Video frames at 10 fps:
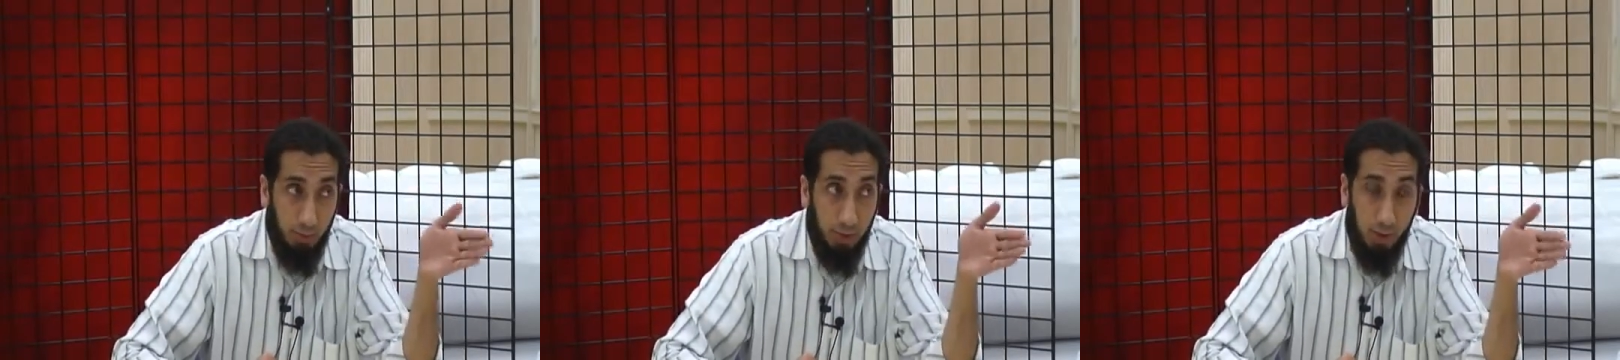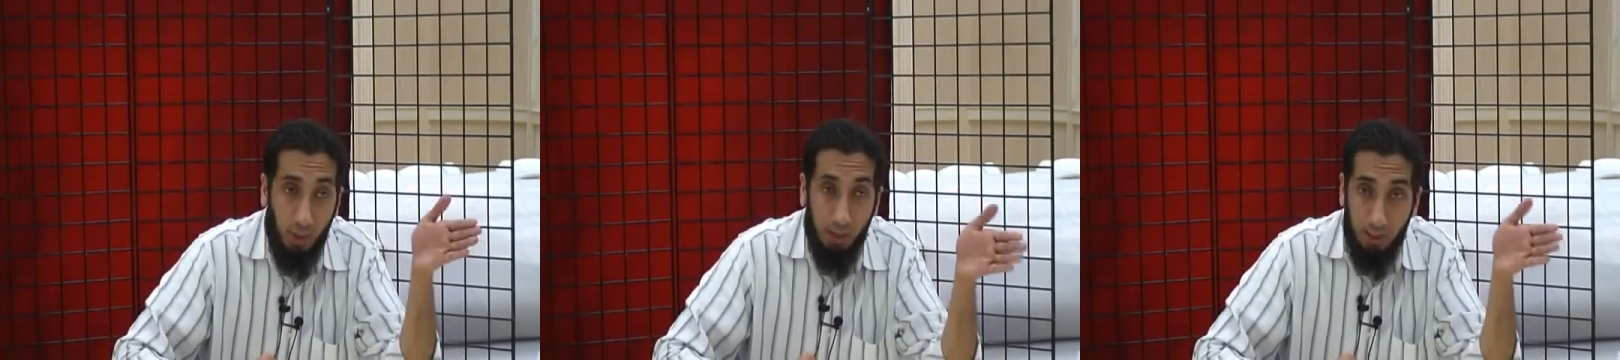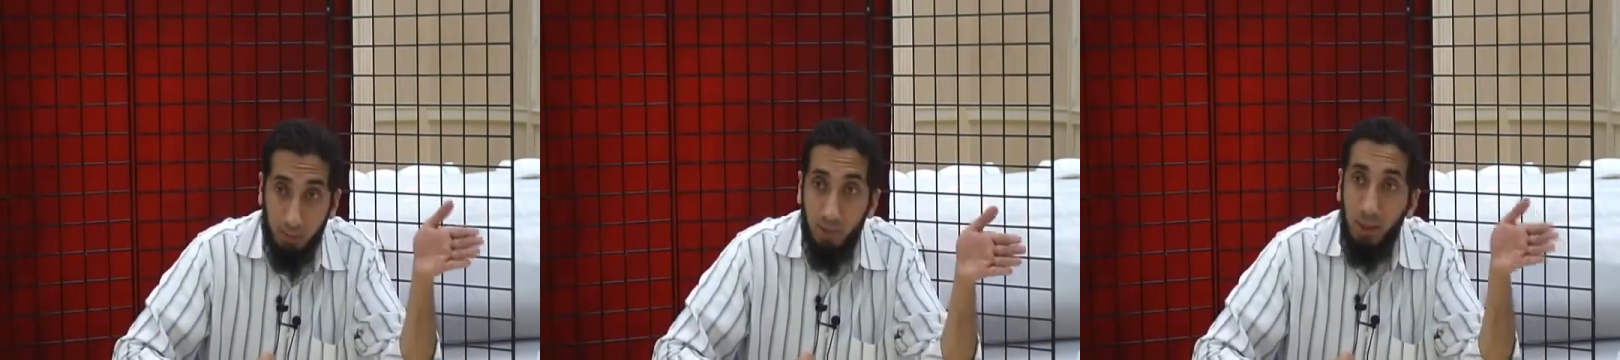
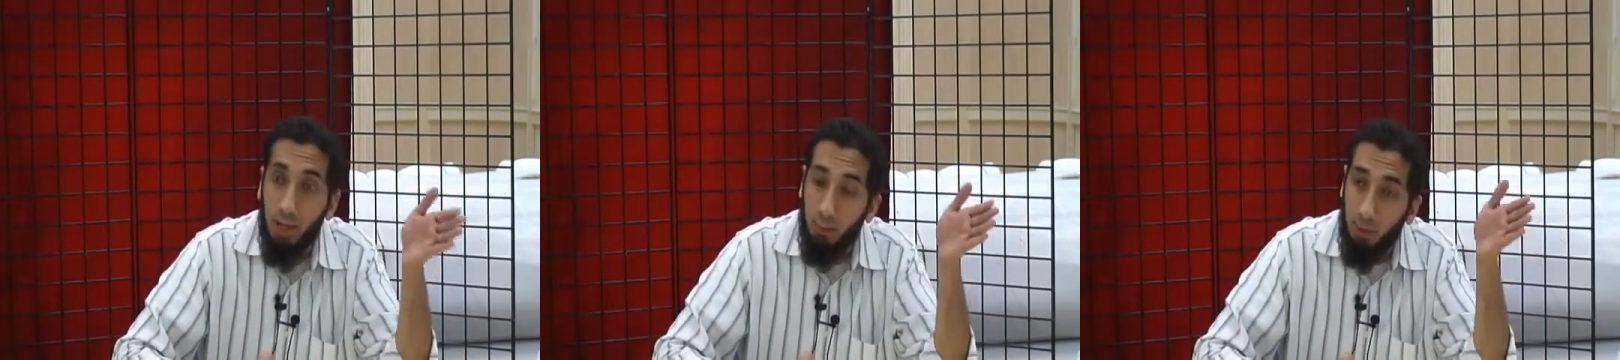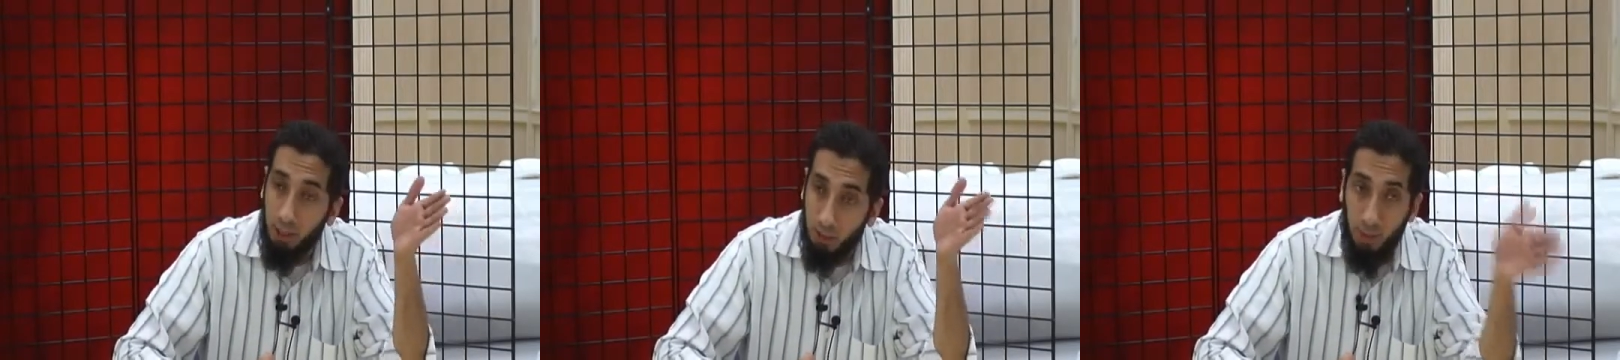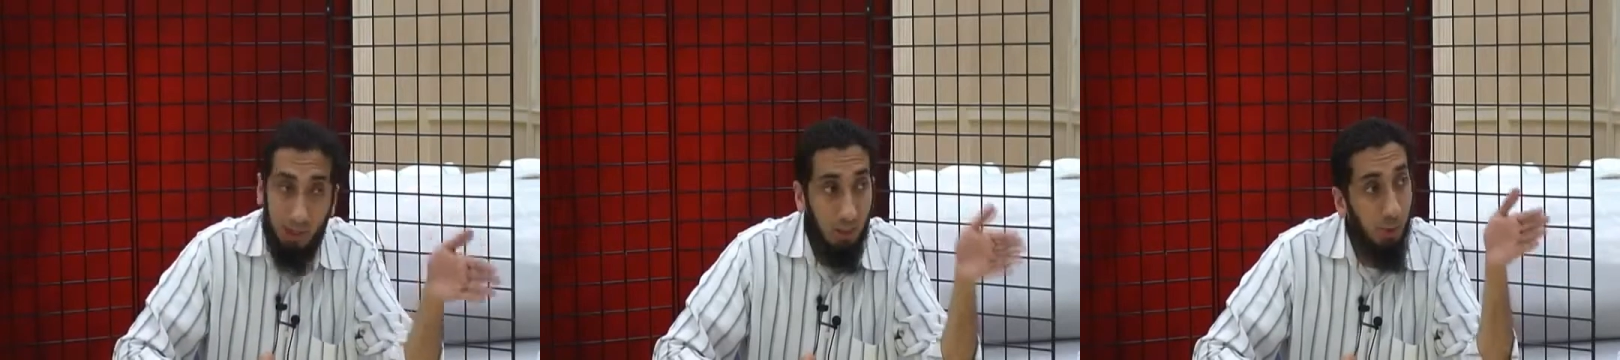respect them, and we
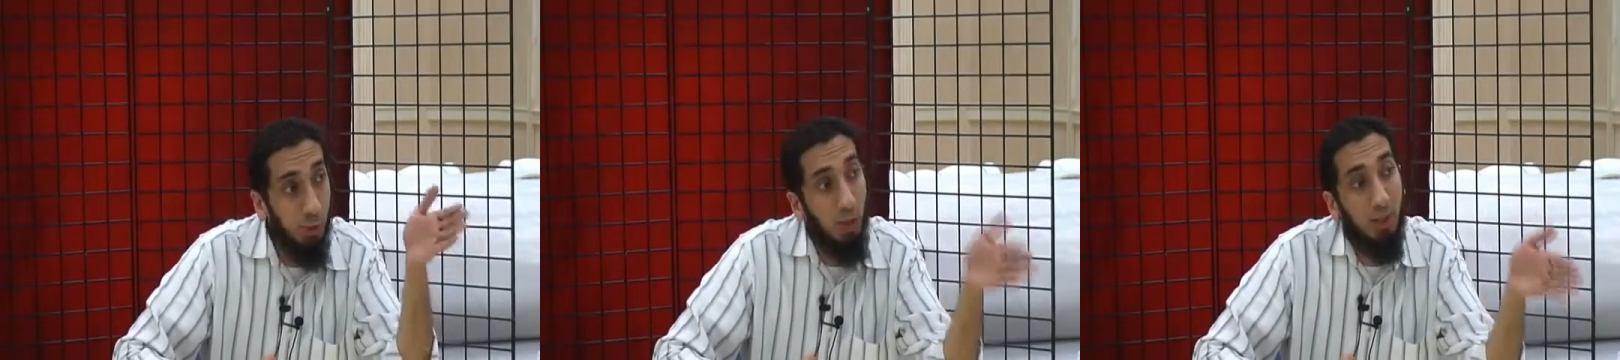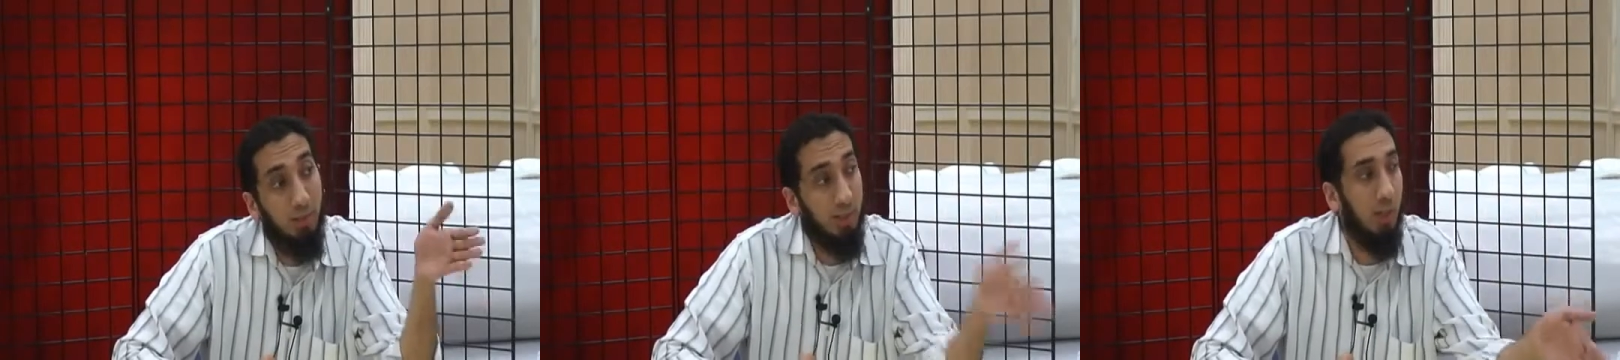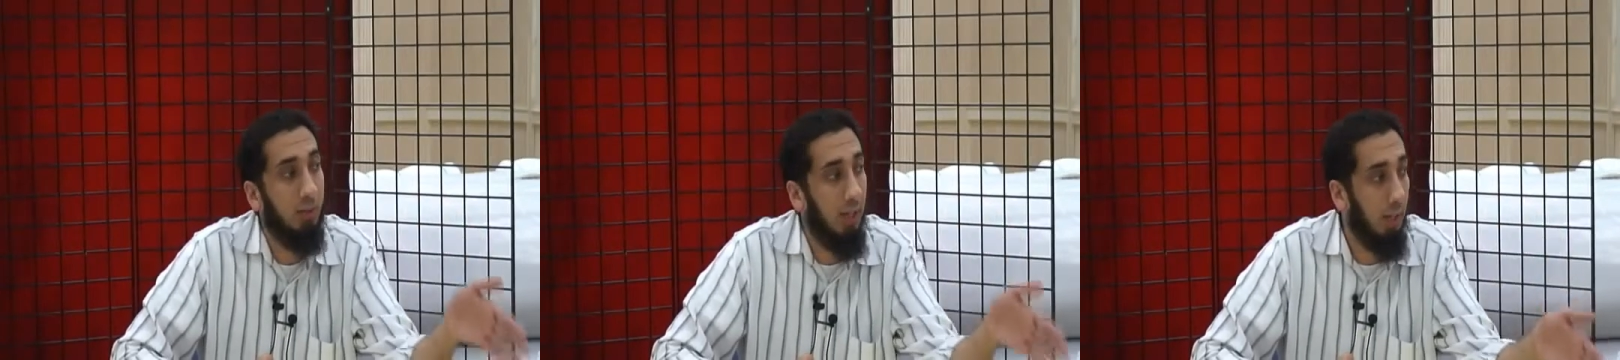expect them to treat
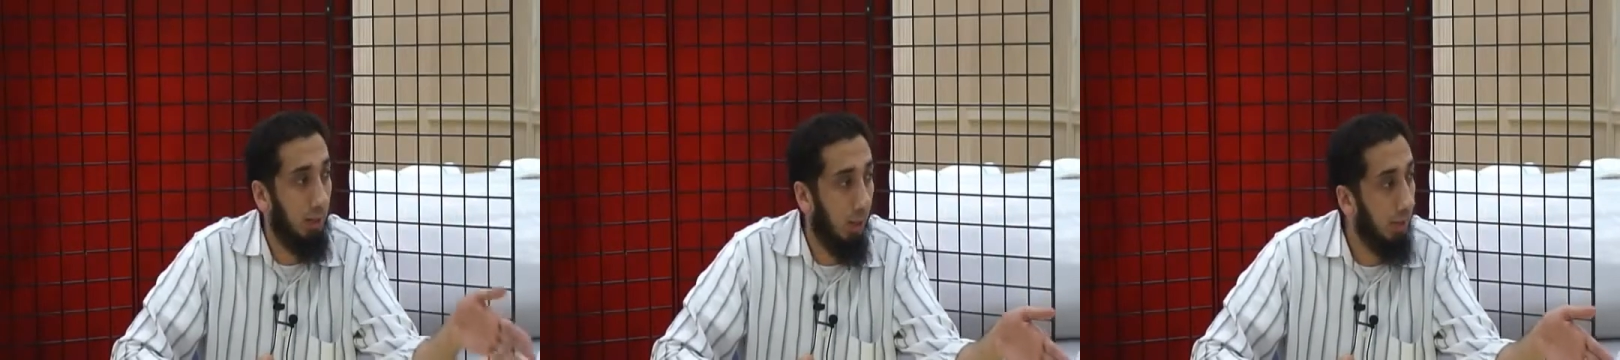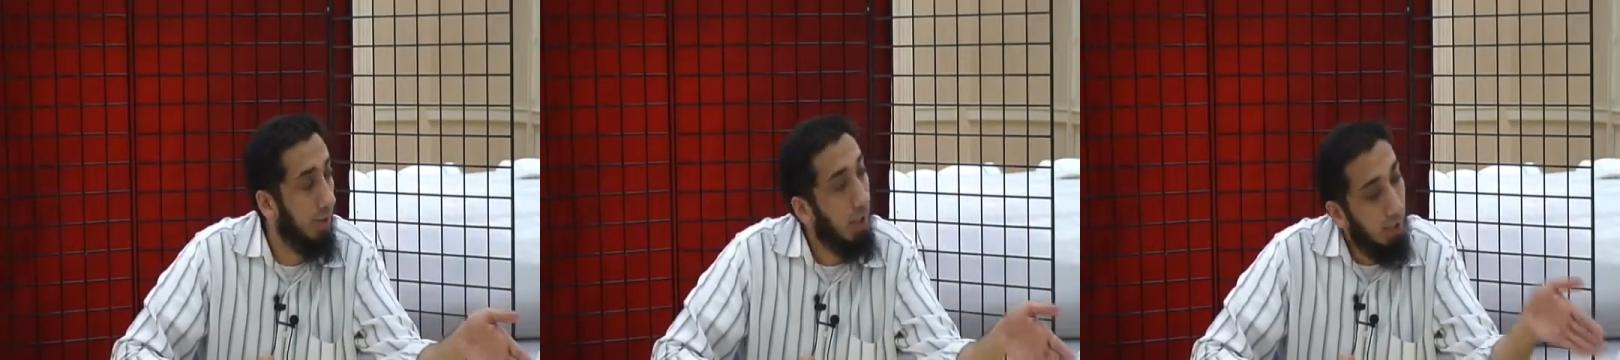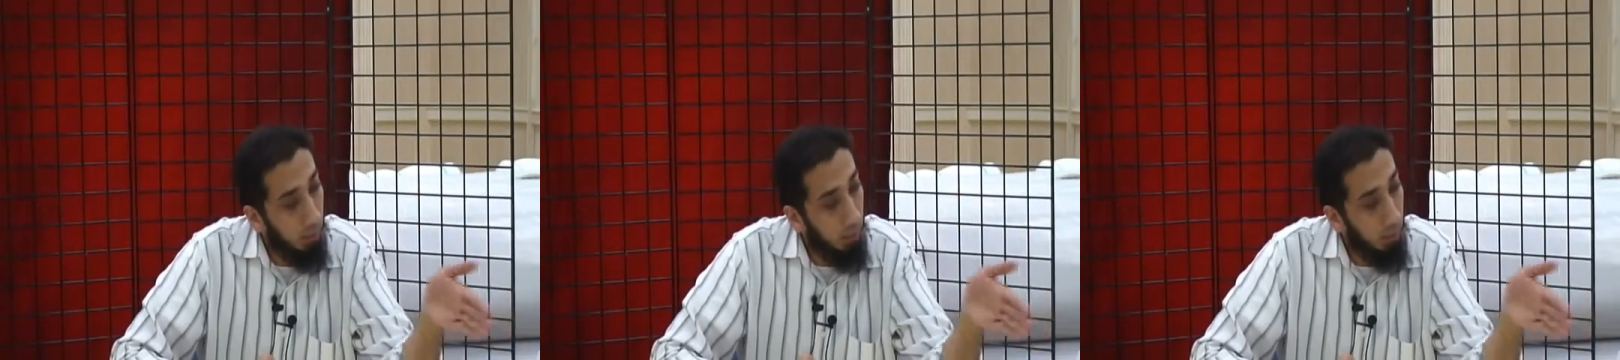themselves like adults,